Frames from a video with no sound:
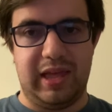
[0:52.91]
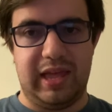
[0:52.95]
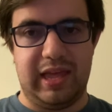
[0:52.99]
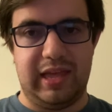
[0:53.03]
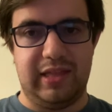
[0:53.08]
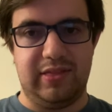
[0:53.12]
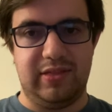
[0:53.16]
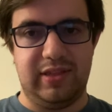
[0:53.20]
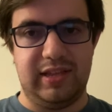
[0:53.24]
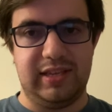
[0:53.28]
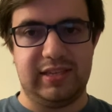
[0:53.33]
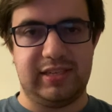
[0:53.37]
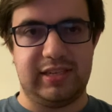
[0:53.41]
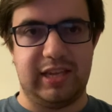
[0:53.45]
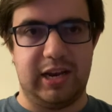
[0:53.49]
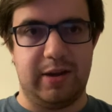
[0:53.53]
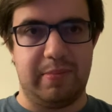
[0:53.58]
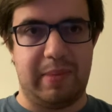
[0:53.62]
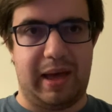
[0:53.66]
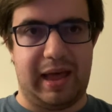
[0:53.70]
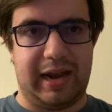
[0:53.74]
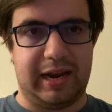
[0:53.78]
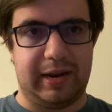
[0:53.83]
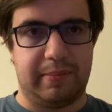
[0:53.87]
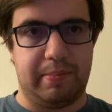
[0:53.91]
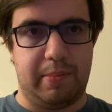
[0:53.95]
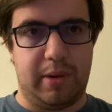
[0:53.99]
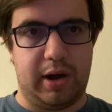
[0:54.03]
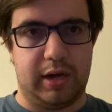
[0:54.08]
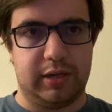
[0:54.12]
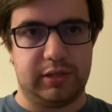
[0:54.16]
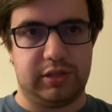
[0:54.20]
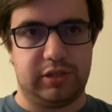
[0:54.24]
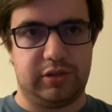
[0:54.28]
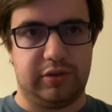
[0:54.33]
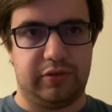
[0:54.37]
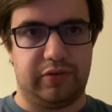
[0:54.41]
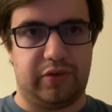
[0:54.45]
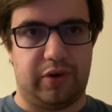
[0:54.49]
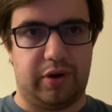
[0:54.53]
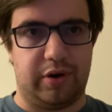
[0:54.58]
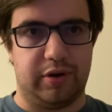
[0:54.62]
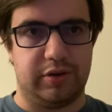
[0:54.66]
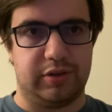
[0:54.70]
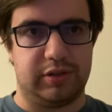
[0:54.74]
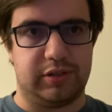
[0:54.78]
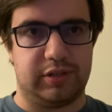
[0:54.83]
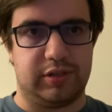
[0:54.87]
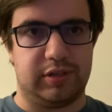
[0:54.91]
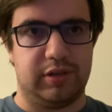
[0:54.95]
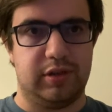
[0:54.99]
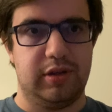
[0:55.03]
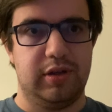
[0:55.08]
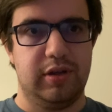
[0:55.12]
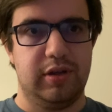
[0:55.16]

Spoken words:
in the cinematic monsterverse.